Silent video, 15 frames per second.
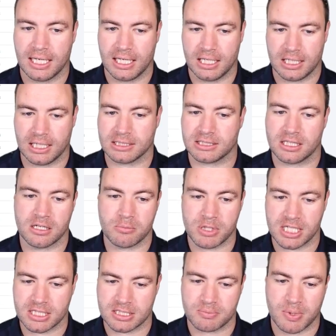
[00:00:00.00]
that's going to be
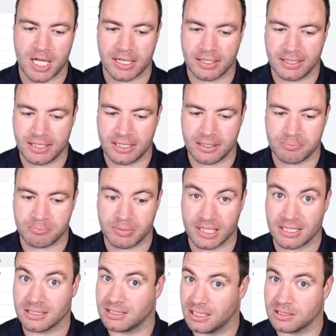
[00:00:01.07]
displayed in here,
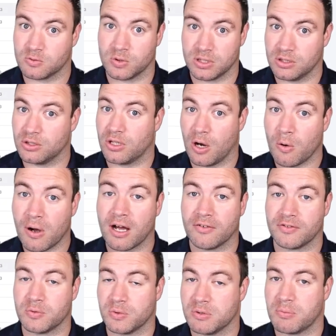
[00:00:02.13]
because that's what you go after
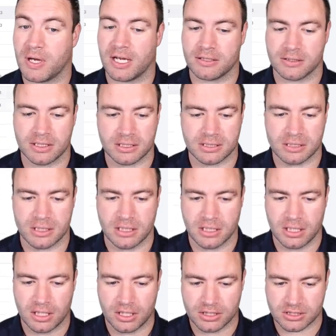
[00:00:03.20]
with backlinks.
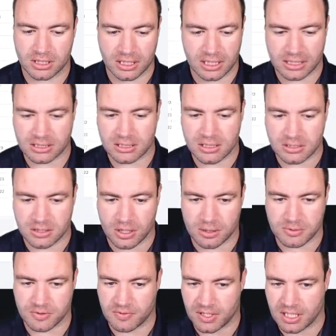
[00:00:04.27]
So these are the types
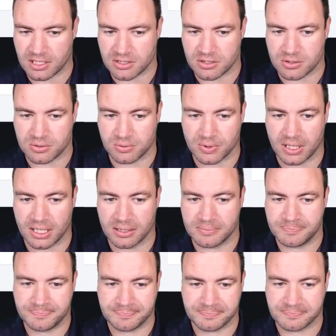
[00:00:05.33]
of things to
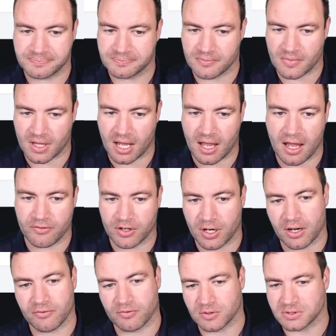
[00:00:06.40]
have a
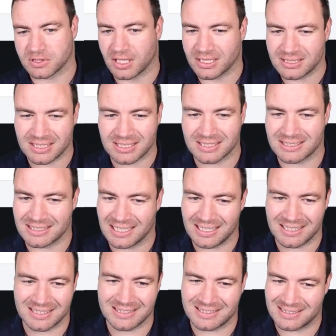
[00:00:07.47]
note for. So as you can see,
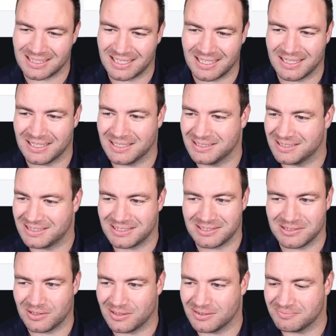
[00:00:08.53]
it's
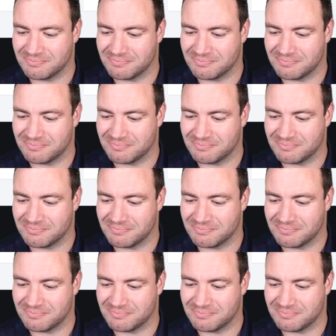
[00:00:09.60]
not